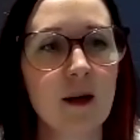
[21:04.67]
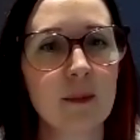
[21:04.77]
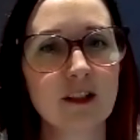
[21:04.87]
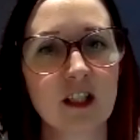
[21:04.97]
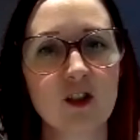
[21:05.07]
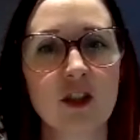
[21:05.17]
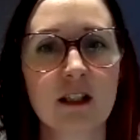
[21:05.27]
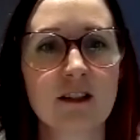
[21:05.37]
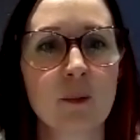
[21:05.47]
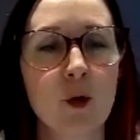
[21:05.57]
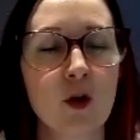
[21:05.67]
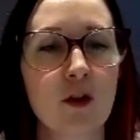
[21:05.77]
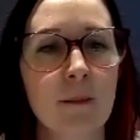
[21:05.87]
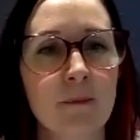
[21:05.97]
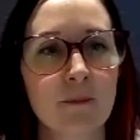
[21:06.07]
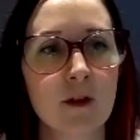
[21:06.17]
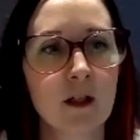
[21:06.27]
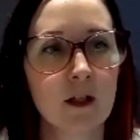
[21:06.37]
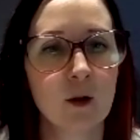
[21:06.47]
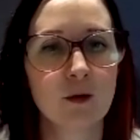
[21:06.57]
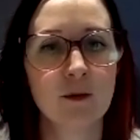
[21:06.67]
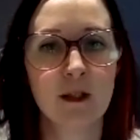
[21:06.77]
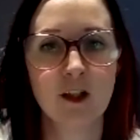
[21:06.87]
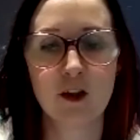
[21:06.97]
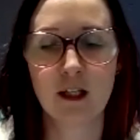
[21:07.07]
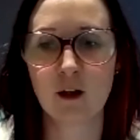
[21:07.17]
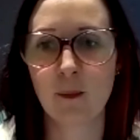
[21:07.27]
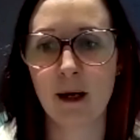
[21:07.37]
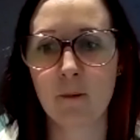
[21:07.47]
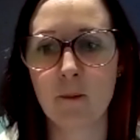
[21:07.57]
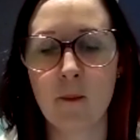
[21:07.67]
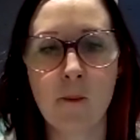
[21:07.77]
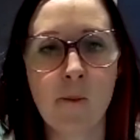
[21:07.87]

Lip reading: potentially support them? Has it made you think about?